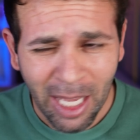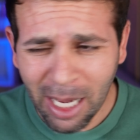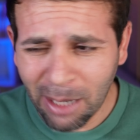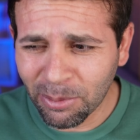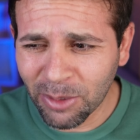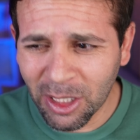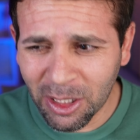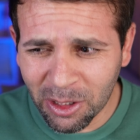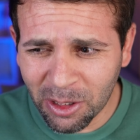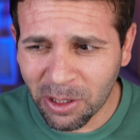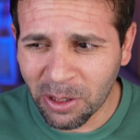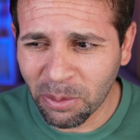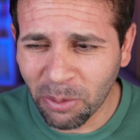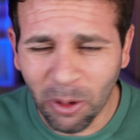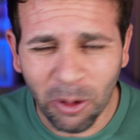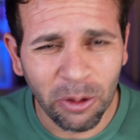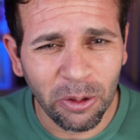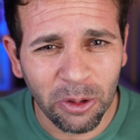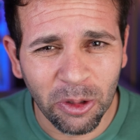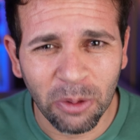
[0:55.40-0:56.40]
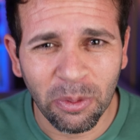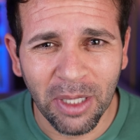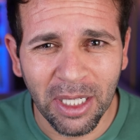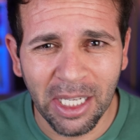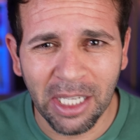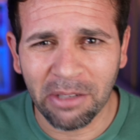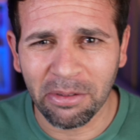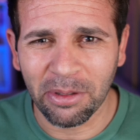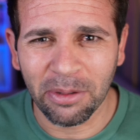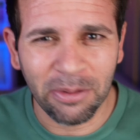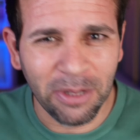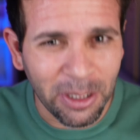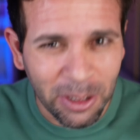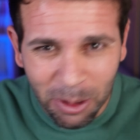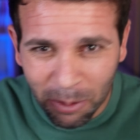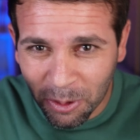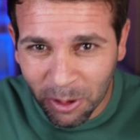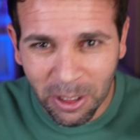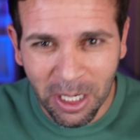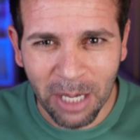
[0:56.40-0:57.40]
I'm just a small YouTuber, like 50
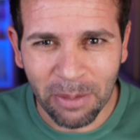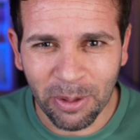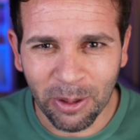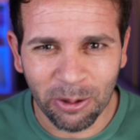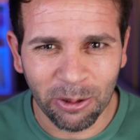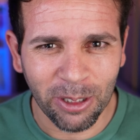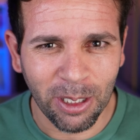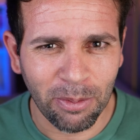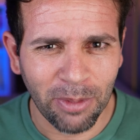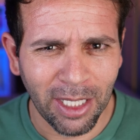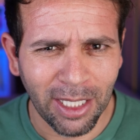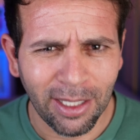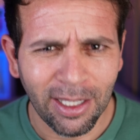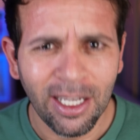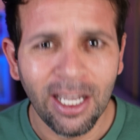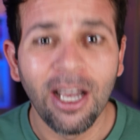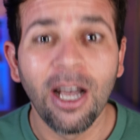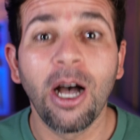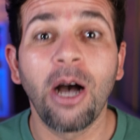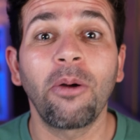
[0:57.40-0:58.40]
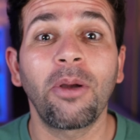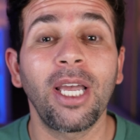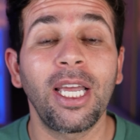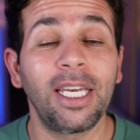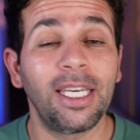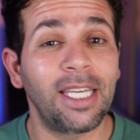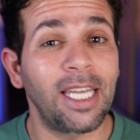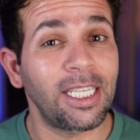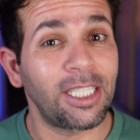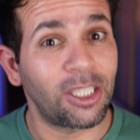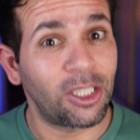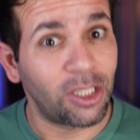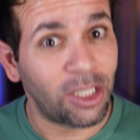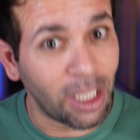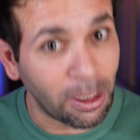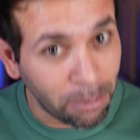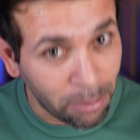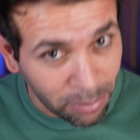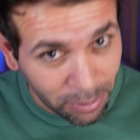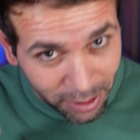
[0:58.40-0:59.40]
subscribers or something. Okay, let's
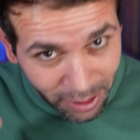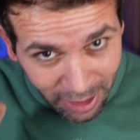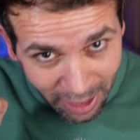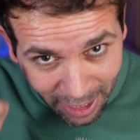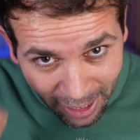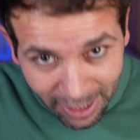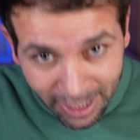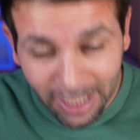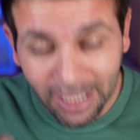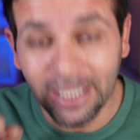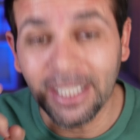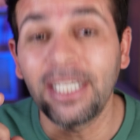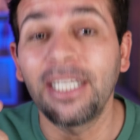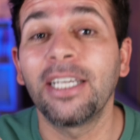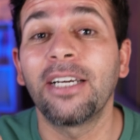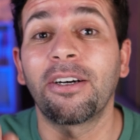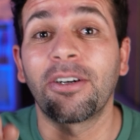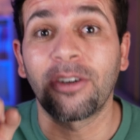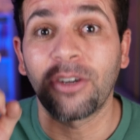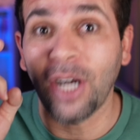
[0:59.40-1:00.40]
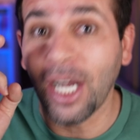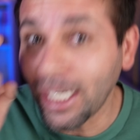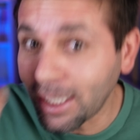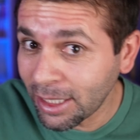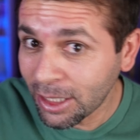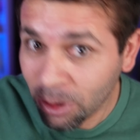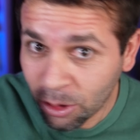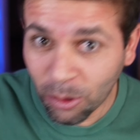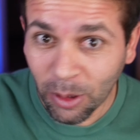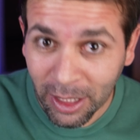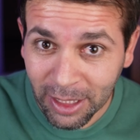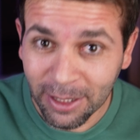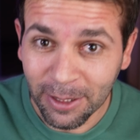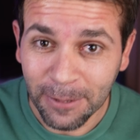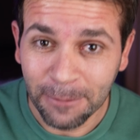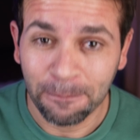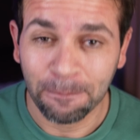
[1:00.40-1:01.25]
jump directly right into it.